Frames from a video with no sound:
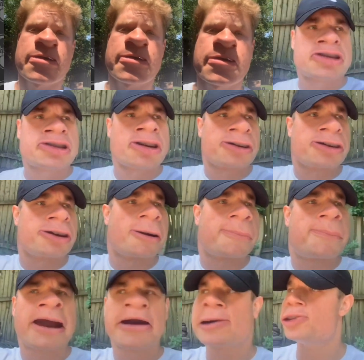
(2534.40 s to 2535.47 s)
Sir, you're a
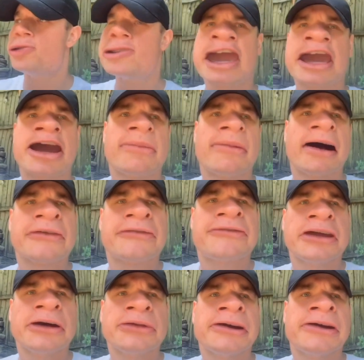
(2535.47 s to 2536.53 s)
parent. You can't come on the
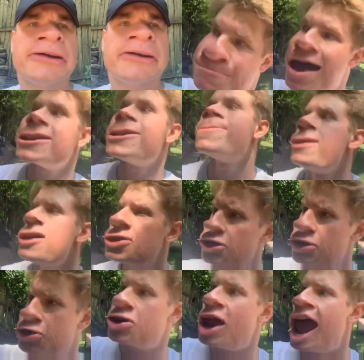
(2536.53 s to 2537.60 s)
field. Mind your
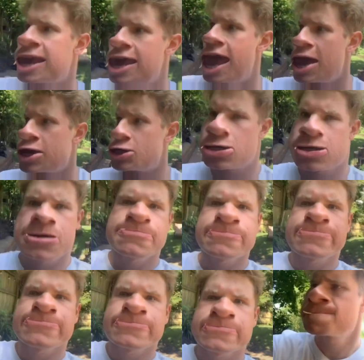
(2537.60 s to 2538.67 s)
business, jackass.
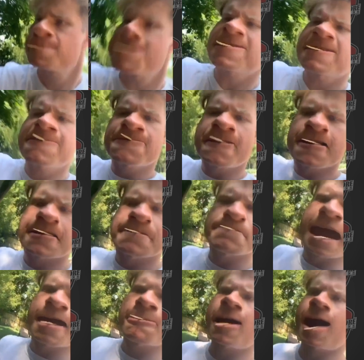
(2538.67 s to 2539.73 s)
Give me this fucking
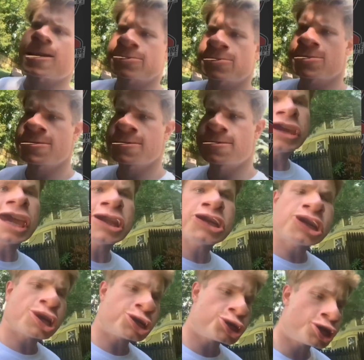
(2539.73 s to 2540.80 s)
bat. Watch. Get
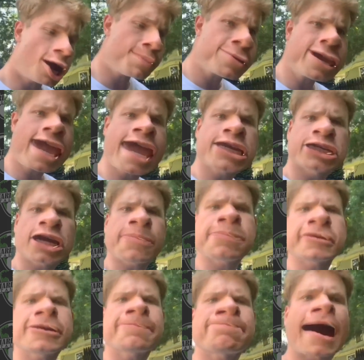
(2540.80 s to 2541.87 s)
your chubby ass up
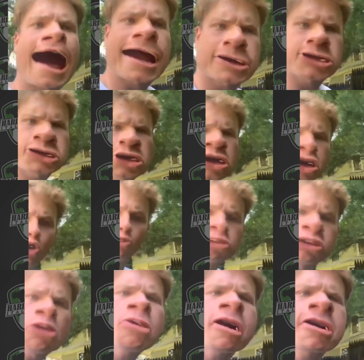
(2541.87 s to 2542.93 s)
on the box.
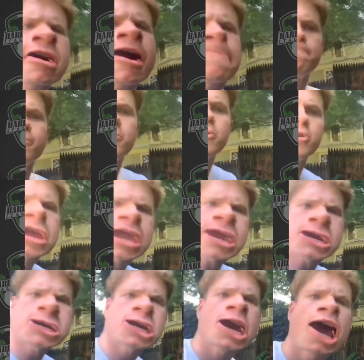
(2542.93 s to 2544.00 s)
Do a couple of
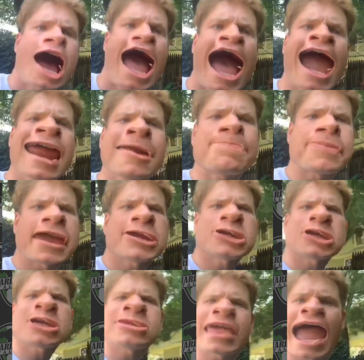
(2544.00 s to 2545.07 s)
these. Eye the
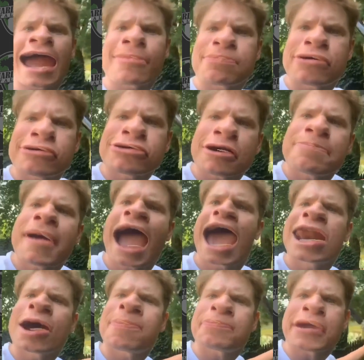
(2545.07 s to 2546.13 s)
pitcher down. Put the bat
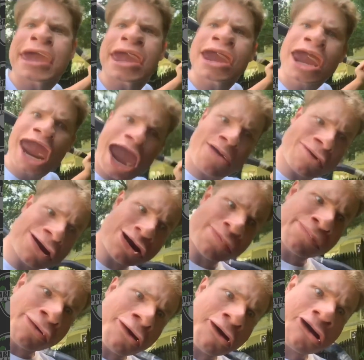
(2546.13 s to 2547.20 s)
up here. And when the
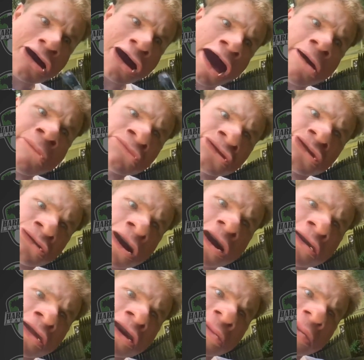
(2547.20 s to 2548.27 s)
ball comes, look,
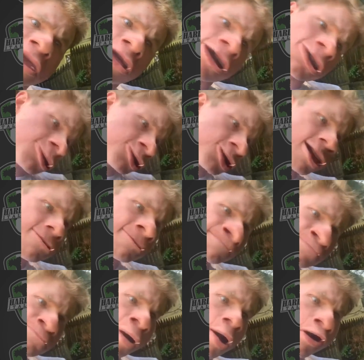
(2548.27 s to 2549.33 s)
look at me. Look, you see?
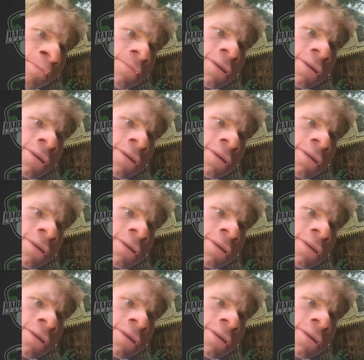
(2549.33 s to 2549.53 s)
Boom.